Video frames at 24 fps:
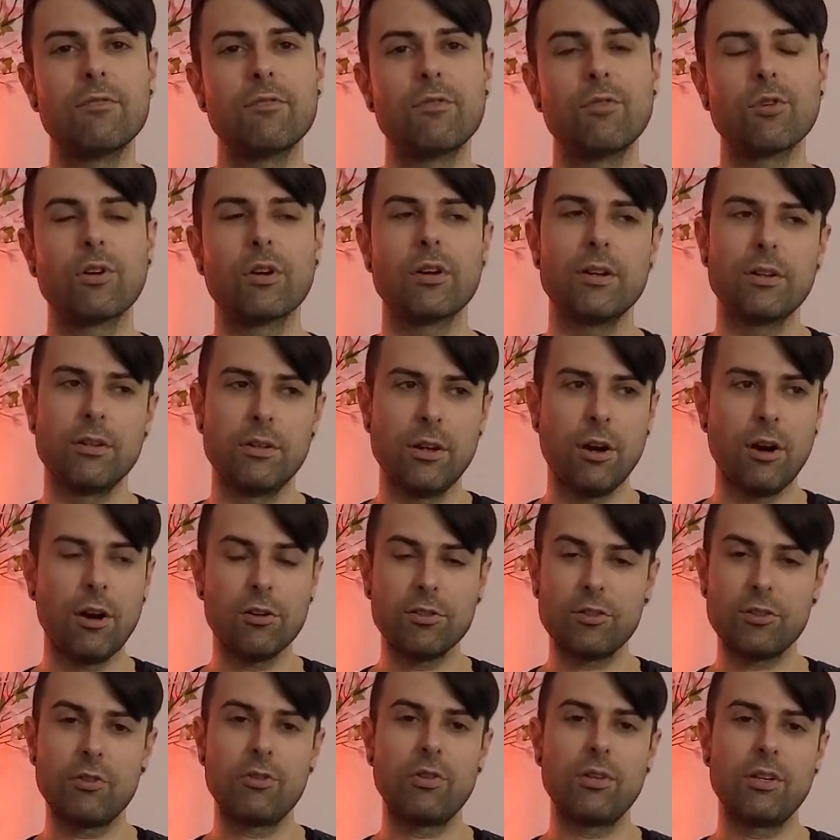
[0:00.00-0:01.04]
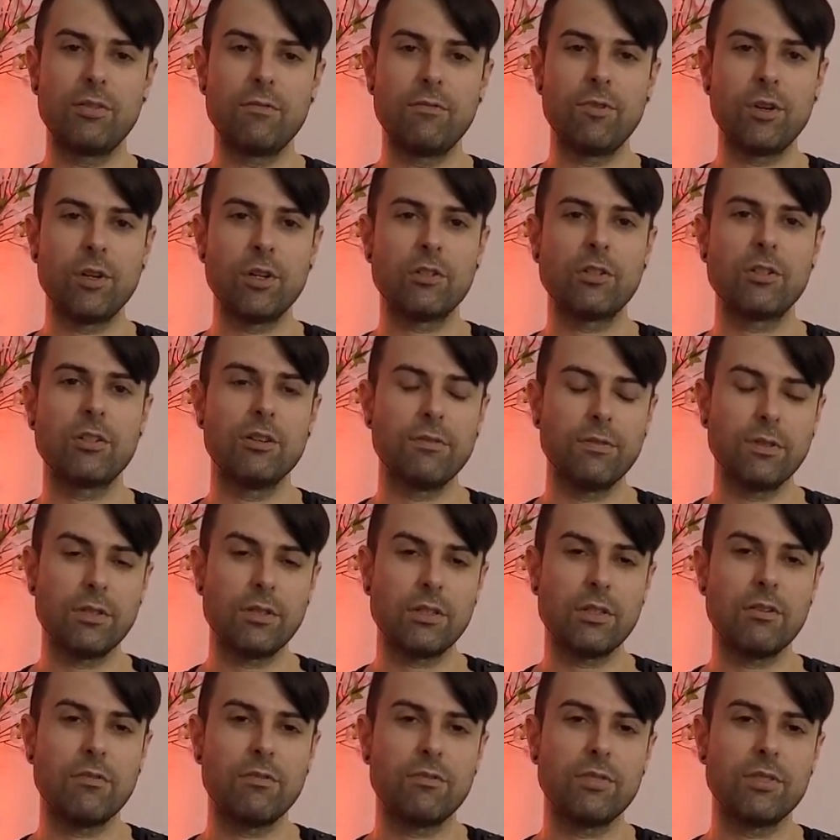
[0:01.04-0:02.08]
or an alternate version of
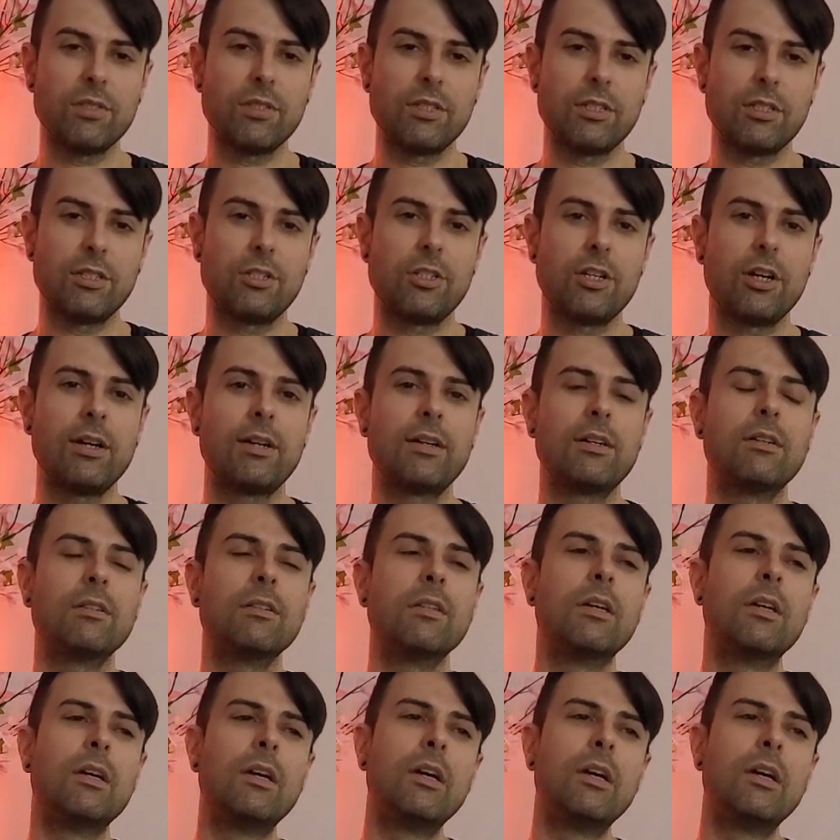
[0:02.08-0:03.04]
yourself that's a child.